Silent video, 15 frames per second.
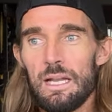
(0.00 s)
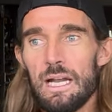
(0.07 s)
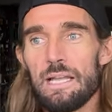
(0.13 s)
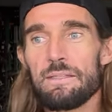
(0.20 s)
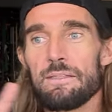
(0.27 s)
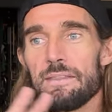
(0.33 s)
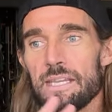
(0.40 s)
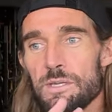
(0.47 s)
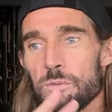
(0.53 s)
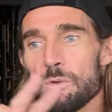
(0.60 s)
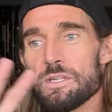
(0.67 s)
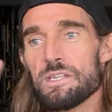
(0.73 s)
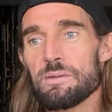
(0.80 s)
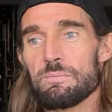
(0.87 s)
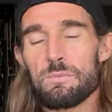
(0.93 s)
And this
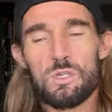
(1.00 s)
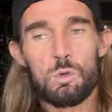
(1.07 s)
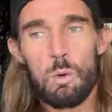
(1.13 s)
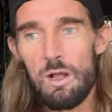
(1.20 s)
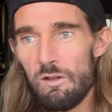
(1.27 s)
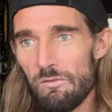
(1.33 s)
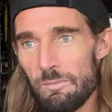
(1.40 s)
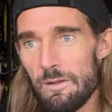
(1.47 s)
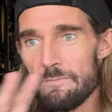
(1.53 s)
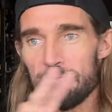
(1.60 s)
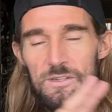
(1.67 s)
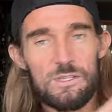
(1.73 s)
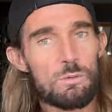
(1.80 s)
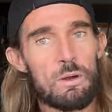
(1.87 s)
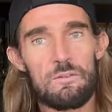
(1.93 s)
was 12
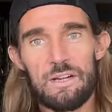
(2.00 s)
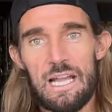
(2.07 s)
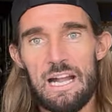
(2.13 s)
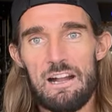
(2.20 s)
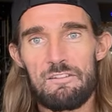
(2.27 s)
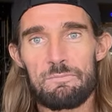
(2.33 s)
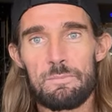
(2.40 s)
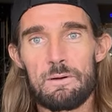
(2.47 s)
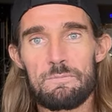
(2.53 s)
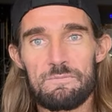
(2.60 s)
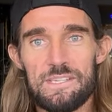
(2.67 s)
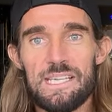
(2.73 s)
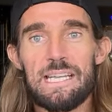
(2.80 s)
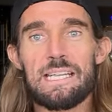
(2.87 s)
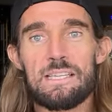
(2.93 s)
months, 12 and a half
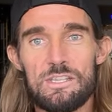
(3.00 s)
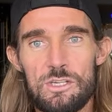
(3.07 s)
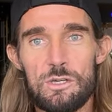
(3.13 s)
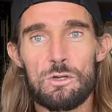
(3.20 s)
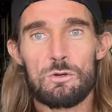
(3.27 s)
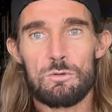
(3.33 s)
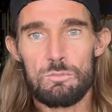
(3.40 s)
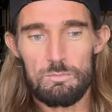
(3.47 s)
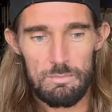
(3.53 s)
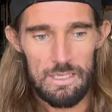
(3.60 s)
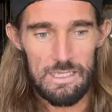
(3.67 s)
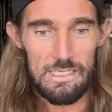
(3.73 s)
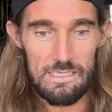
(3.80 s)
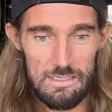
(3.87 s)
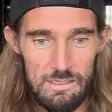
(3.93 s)
months into
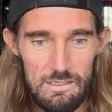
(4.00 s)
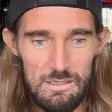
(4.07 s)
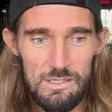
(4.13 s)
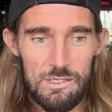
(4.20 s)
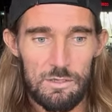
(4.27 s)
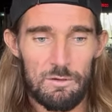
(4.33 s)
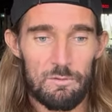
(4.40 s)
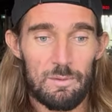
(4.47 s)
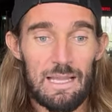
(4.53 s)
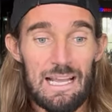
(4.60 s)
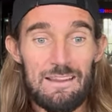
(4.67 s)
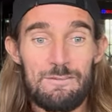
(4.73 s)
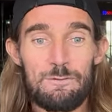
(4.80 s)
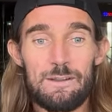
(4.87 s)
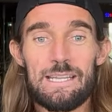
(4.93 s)
my sort of
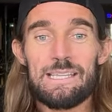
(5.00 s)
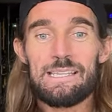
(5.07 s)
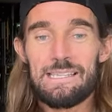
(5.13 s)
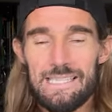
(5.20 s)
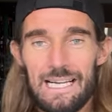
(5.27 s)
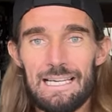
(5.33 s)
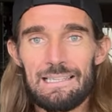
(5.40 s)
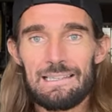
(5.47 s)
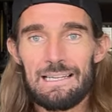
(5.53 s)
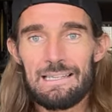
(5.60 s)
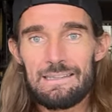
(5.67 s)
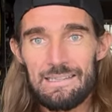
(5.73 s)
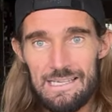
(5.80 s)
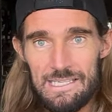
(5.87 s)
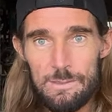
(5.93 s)
life in
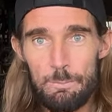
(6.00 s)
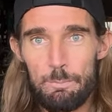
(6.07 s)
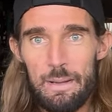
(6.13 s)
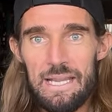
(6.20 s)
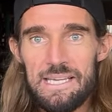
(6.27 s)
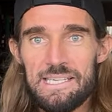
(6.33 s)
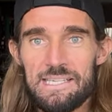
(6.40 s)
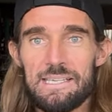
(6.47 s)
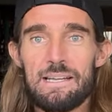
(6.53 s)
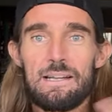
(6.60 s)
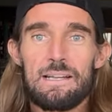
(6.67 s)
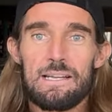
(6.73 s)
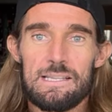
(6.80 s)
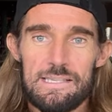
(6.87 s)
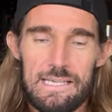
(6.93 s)
Thailand as a base
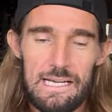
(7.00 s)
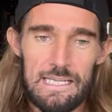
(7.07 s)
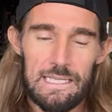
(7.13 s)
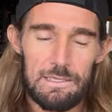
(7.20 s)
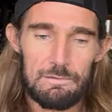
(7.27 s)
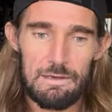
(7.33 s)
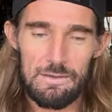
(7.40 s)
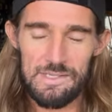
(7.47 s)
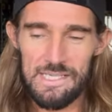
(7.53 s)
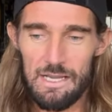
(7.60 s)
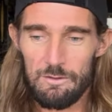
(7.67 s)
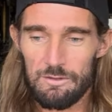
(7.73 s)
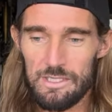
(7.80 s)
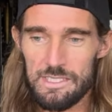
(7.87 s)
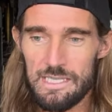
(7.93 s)
and cycling around
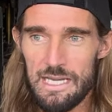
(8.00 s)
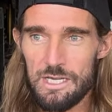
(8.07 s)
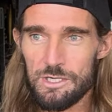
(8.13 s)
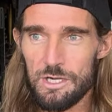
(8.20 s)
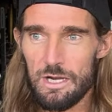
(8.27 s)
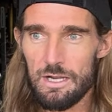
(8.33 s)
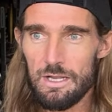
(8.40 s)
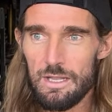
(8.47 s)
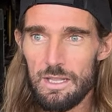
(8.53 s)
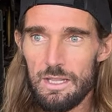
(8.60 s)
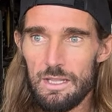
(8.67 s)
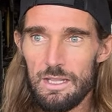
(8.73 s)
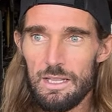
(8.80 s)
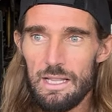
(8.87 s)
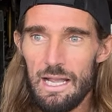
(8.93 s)
Southeast Asia.
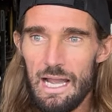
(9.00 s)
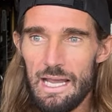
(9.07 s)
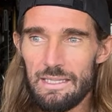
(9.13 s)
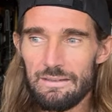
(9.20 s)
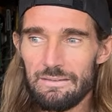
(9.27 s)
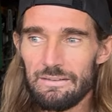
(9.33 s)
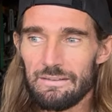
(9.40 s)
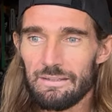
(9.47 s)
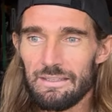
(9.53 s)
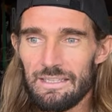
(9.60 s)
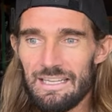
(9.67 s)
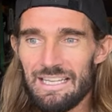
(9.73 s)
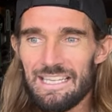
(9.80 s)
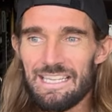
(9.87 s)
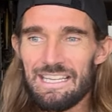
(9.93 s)
And
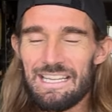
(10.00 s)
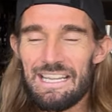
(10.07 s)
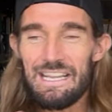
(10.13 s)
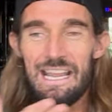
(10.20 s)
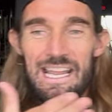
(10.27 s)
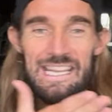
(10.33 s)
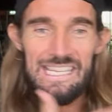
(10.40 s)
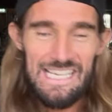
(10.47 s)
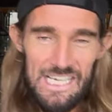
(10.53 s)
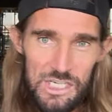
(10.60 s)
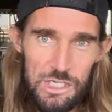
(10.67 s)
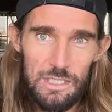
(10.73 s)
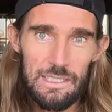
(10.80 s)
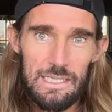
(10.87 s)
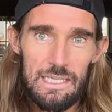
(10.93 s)

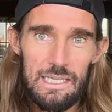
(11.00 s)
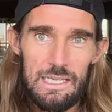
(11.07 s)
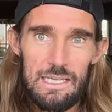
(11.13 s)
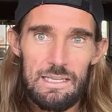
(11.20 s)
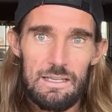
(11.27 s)
initially,